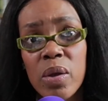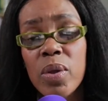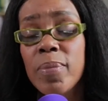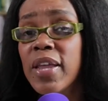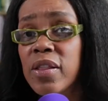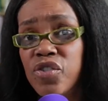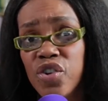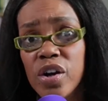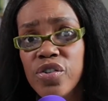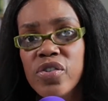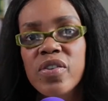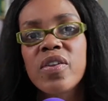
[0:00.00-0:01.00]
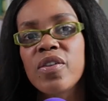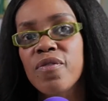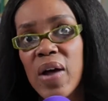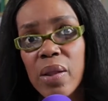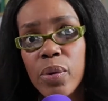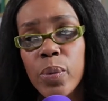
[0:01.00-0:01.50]
we play the Chargers, and then the
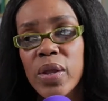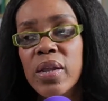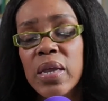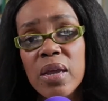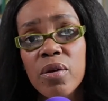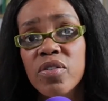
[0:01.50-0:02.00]
following week, the Eagles.